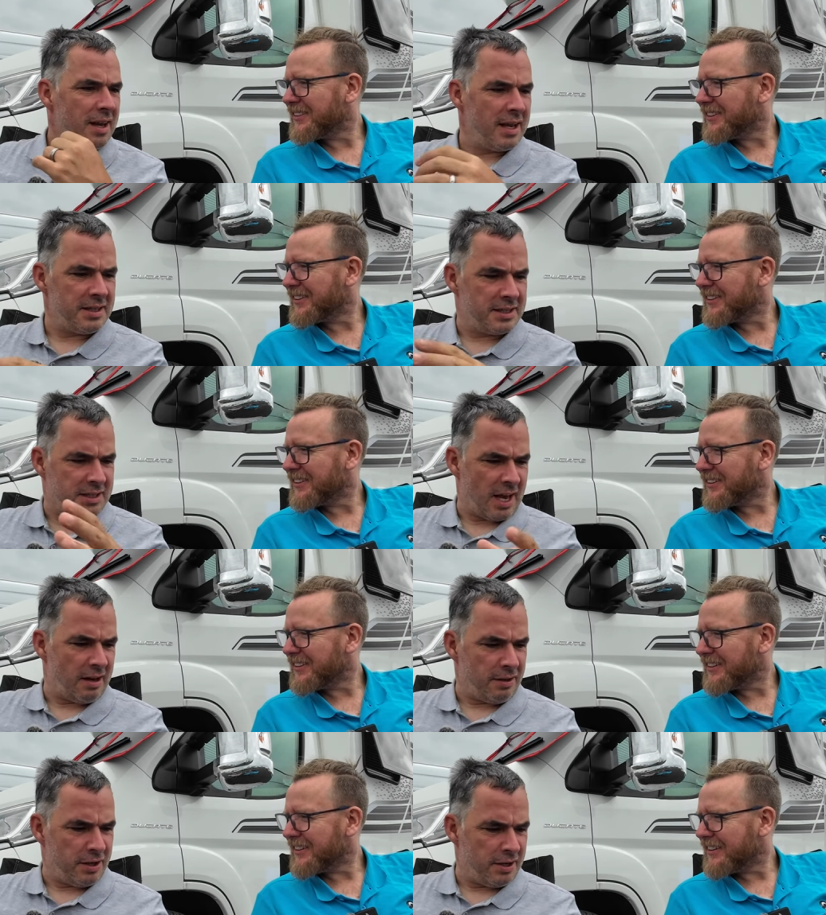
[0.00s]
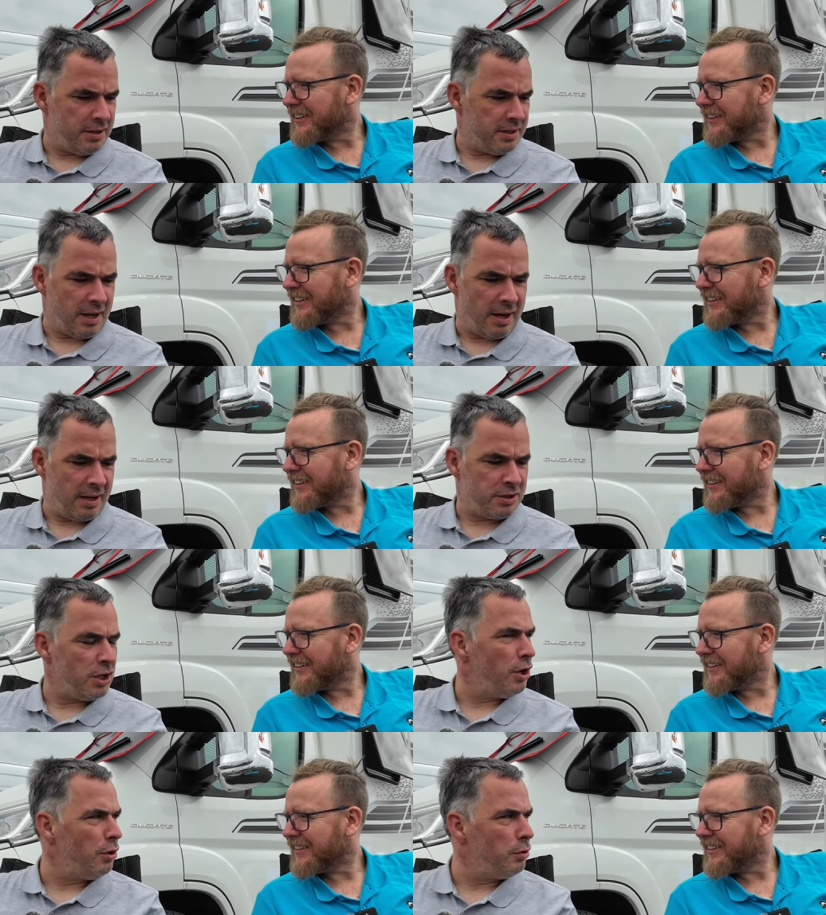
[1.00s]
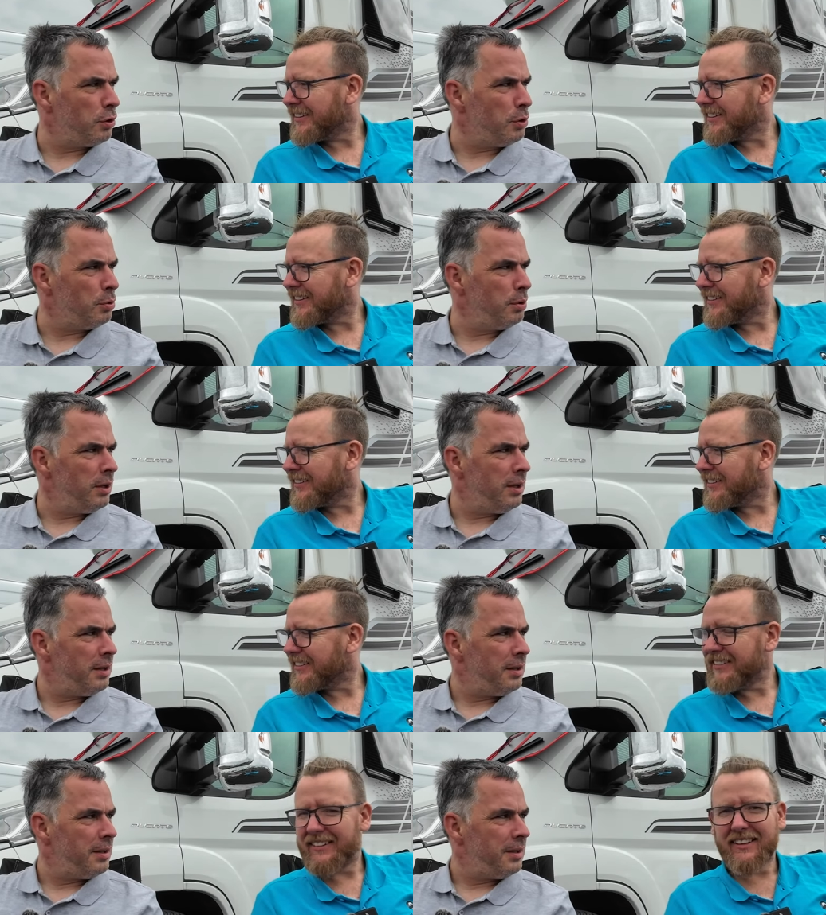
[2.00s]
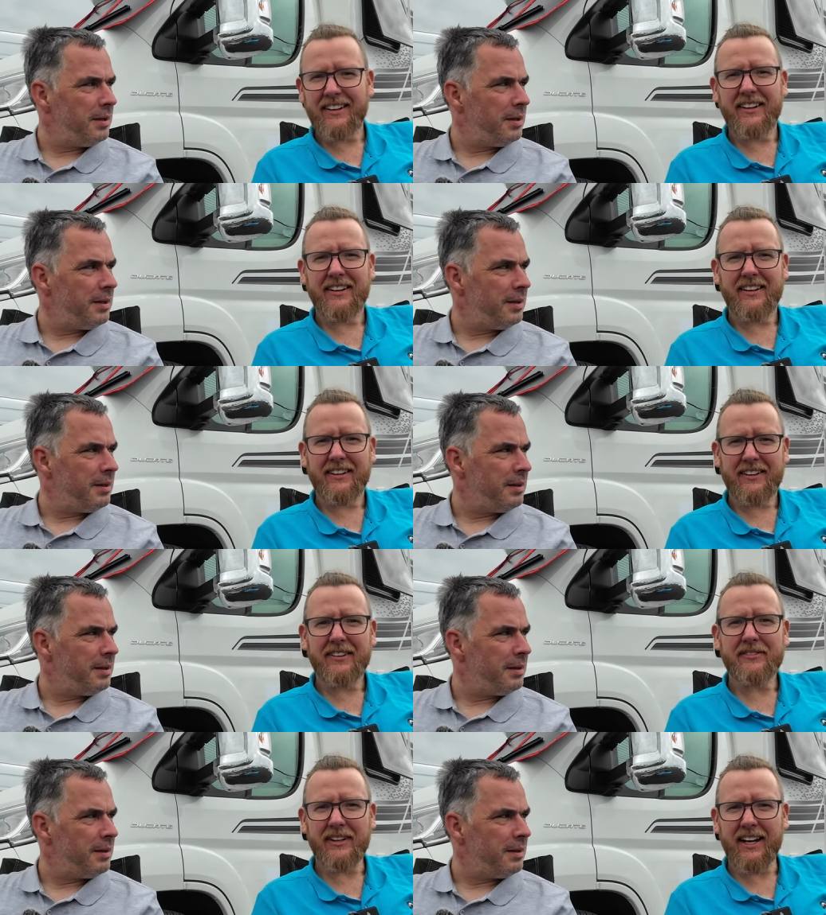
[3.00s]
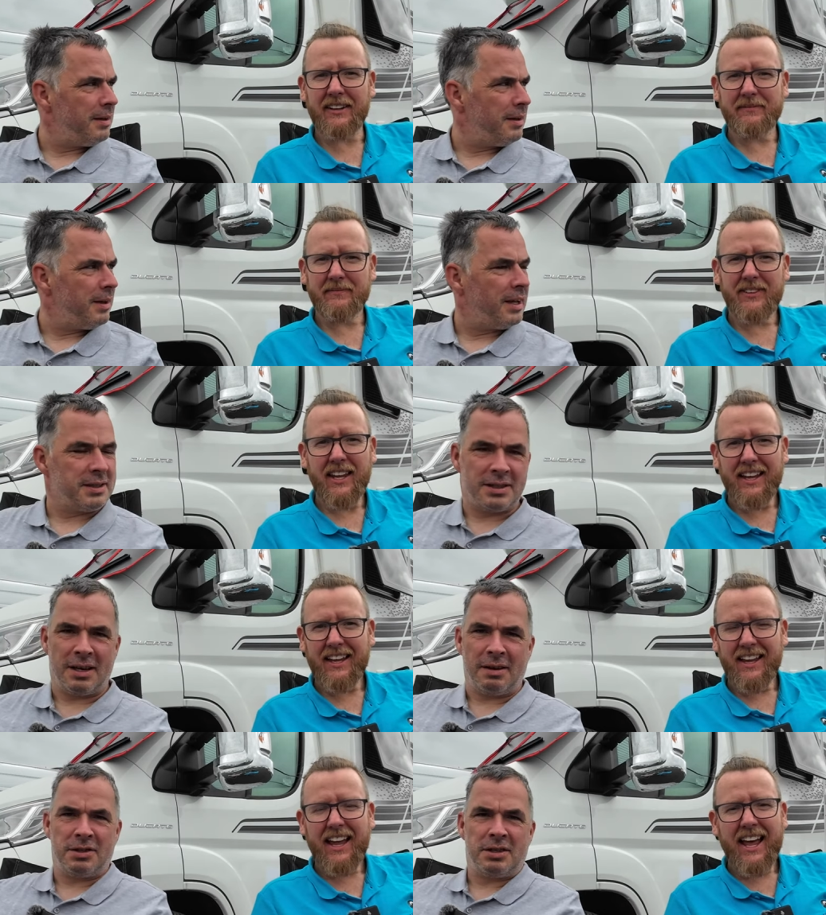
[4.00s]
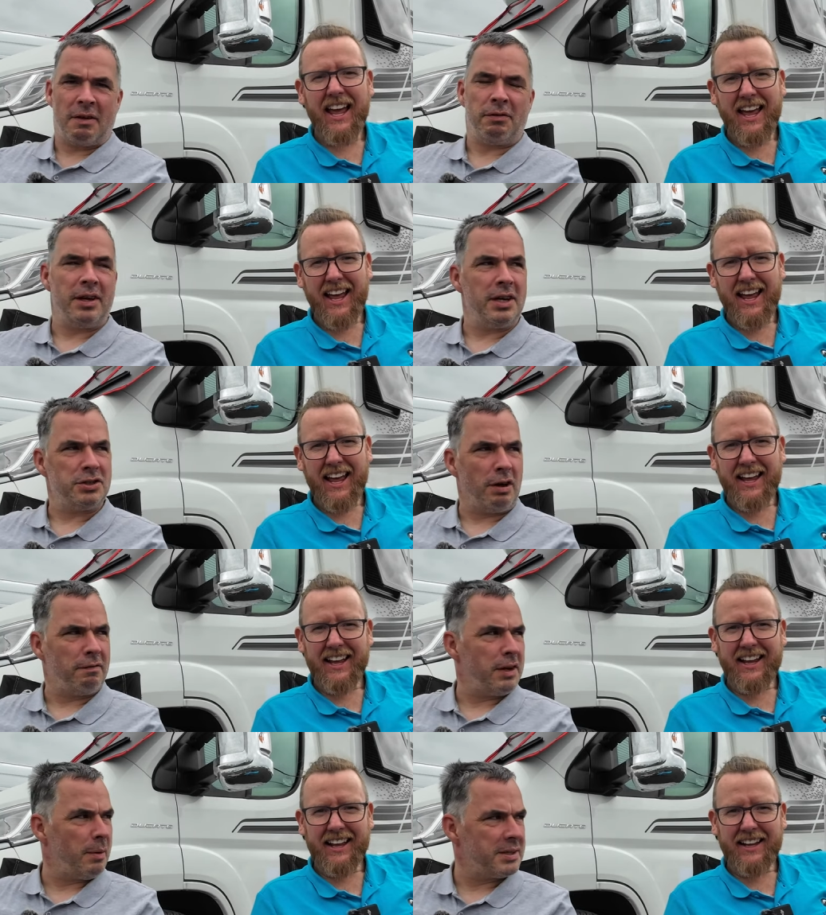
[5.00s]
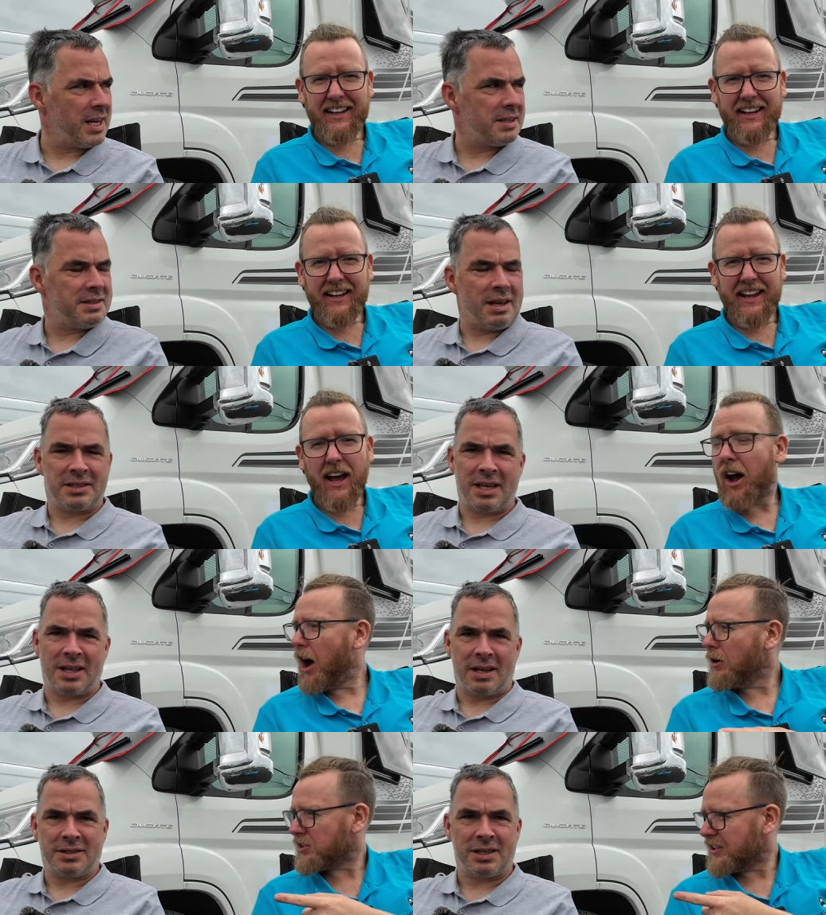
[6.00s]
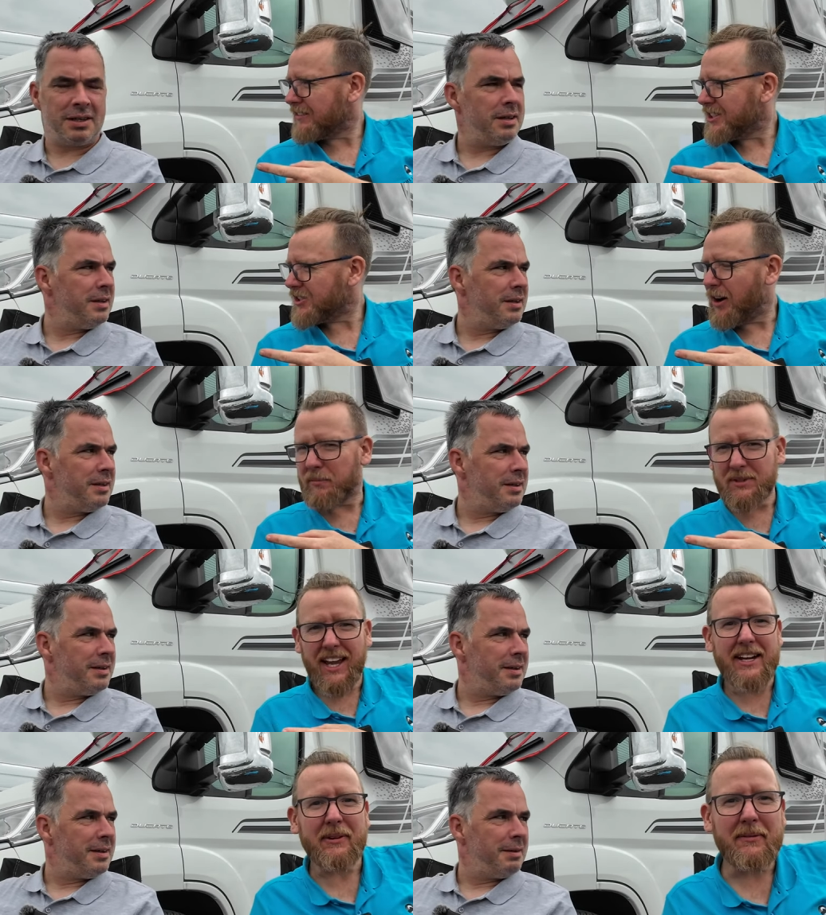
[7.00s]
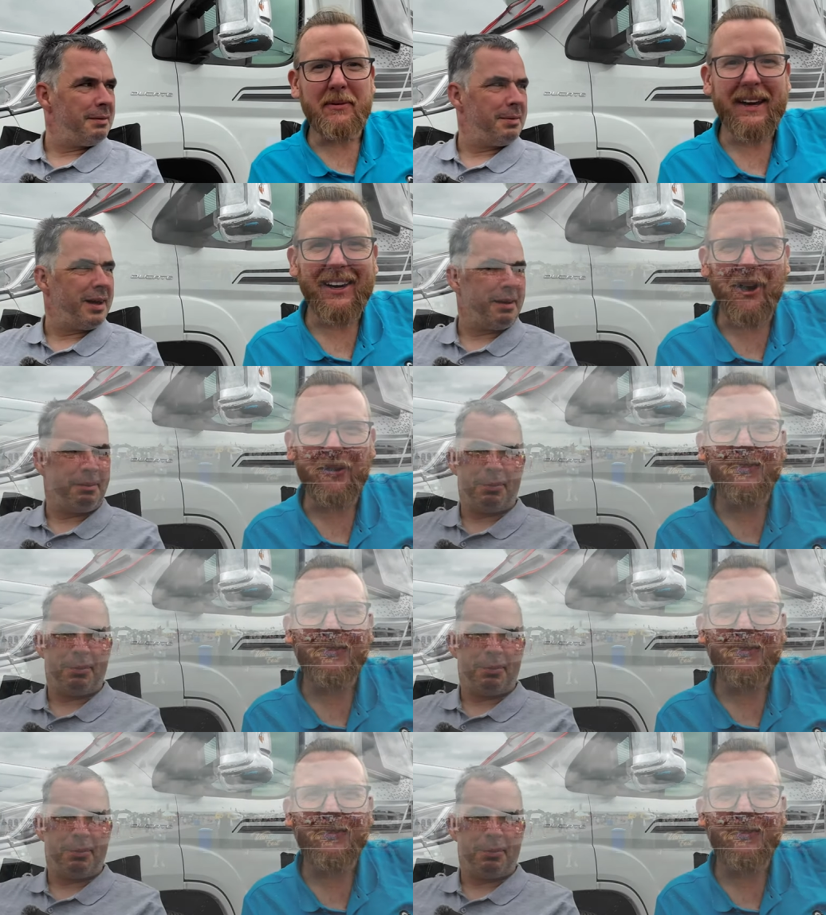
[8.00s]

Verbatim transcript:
Speaker 1: it's sell the uh, total cool. Right. It's uh, definitely a shop for you. I said. I said. Oh, so there is shops. Anyway, we better go.